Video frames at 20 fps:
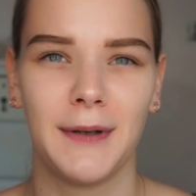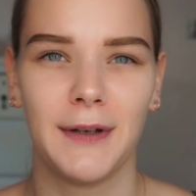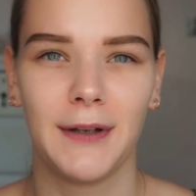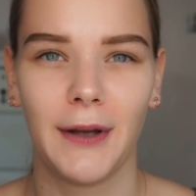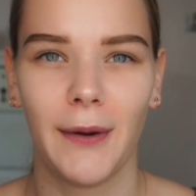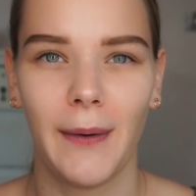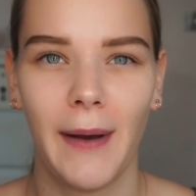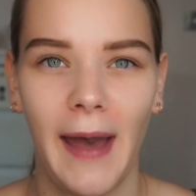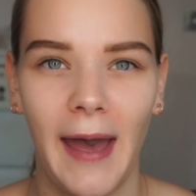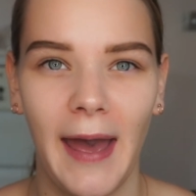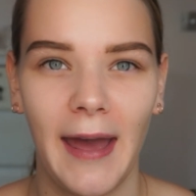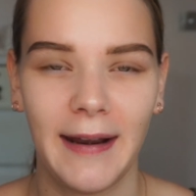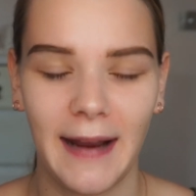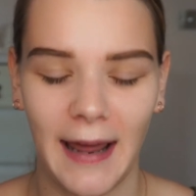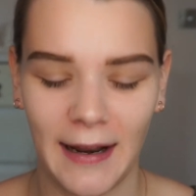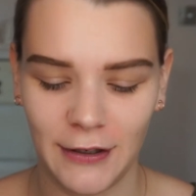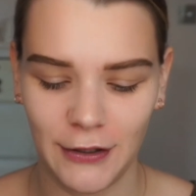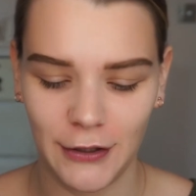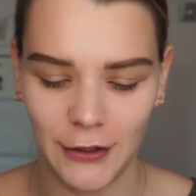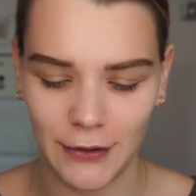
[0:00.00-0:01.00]
gonna go ahead
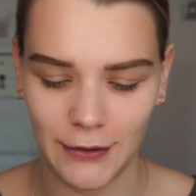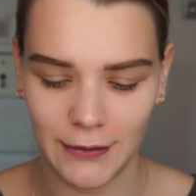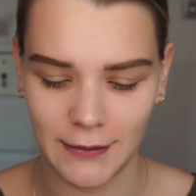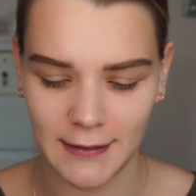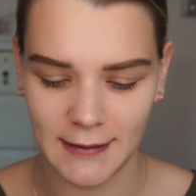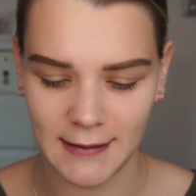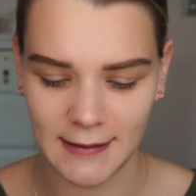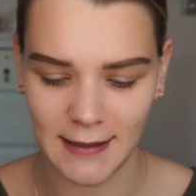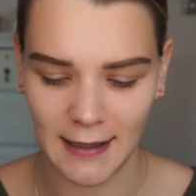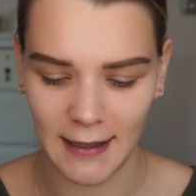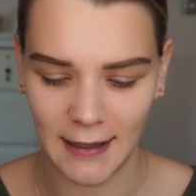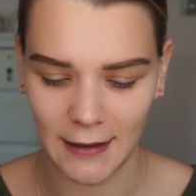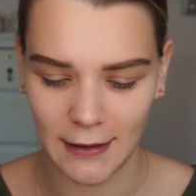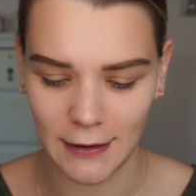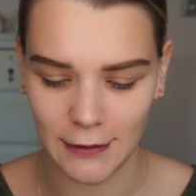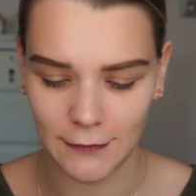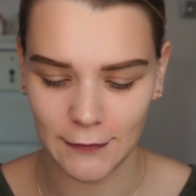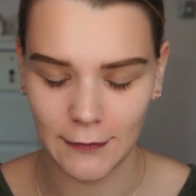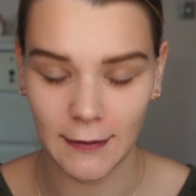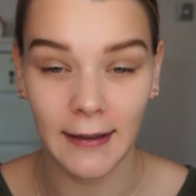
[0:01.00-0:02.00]
and use
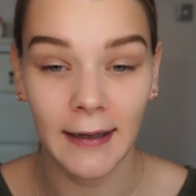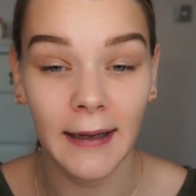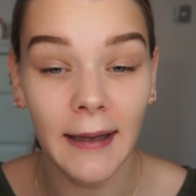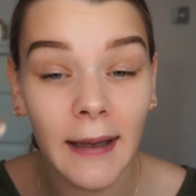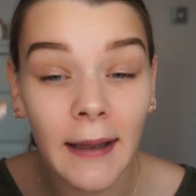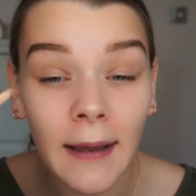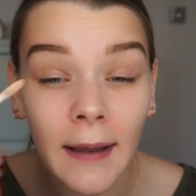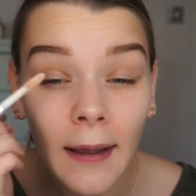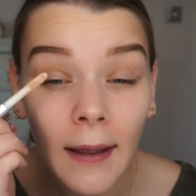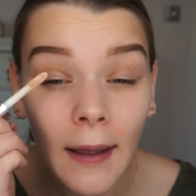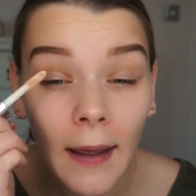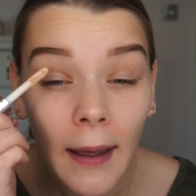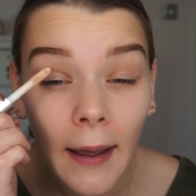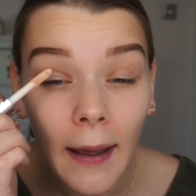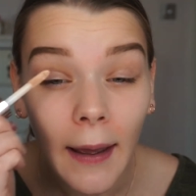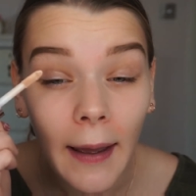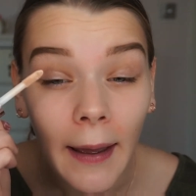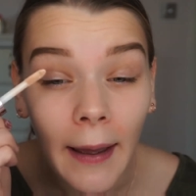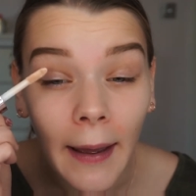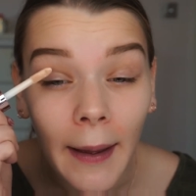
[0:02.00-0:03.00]
C3
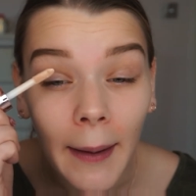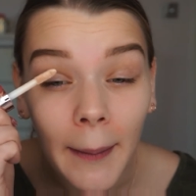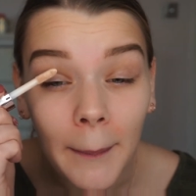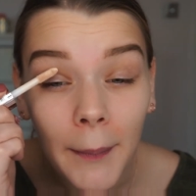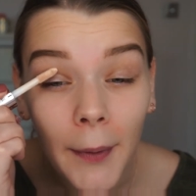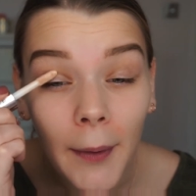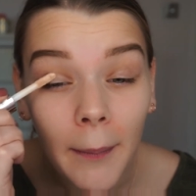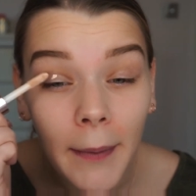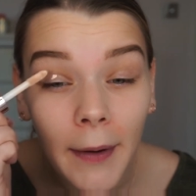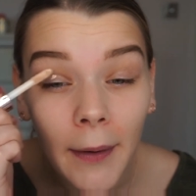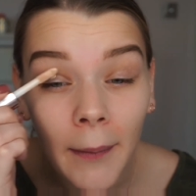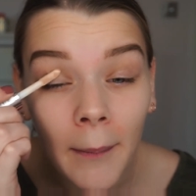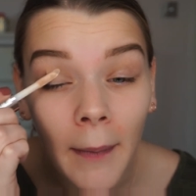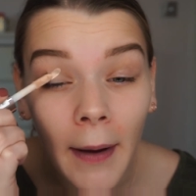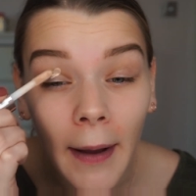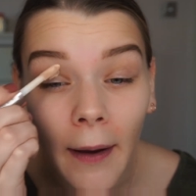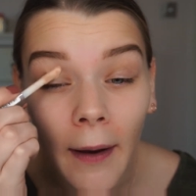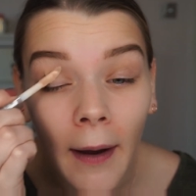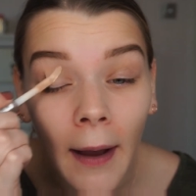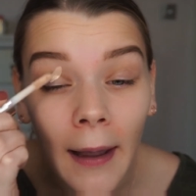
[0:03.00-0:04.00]
and pop it on
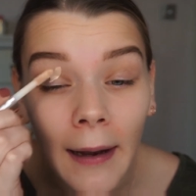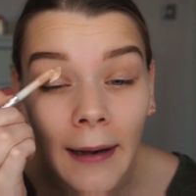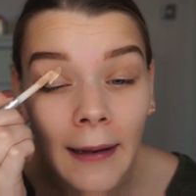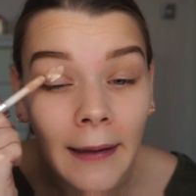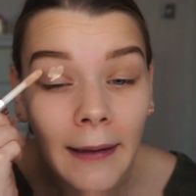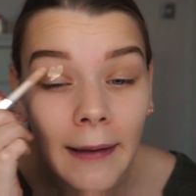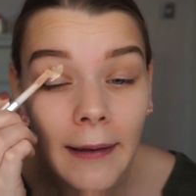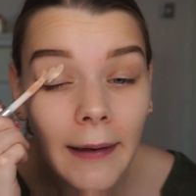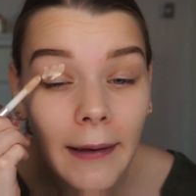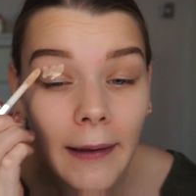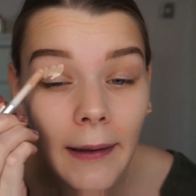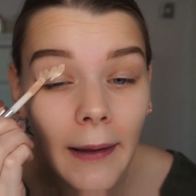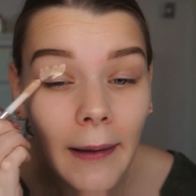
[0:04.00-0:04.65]
my eyelid.